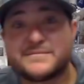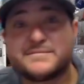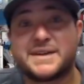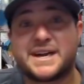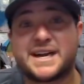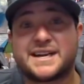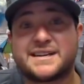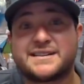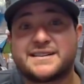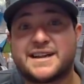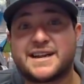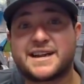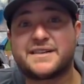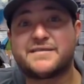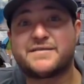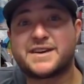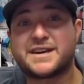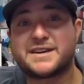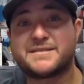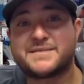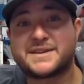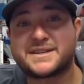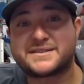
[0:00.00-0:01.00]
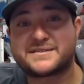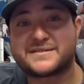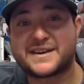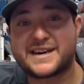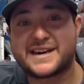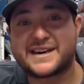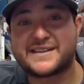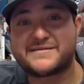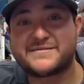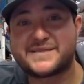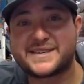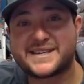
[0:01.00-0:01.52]
Matt, thank you very much for
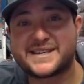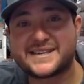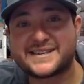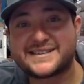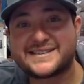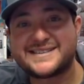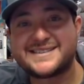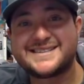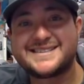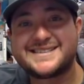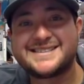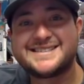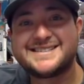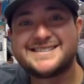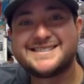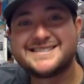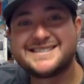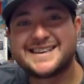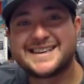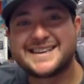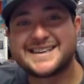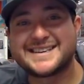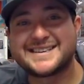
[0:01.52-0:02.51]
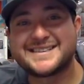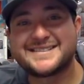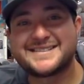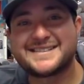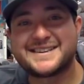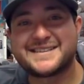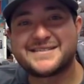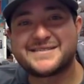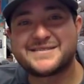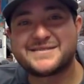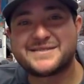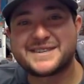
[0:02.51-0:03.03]
having me. Thank you
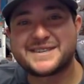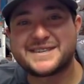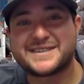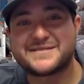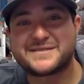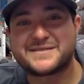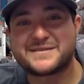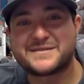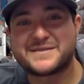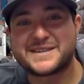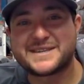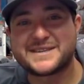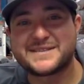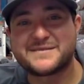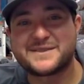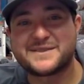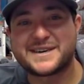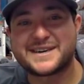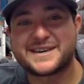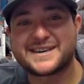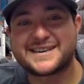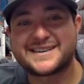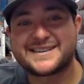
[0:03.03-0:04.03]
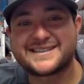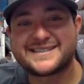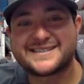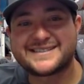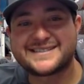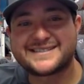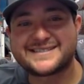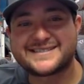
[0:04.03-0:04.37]
to everyone from On the Water.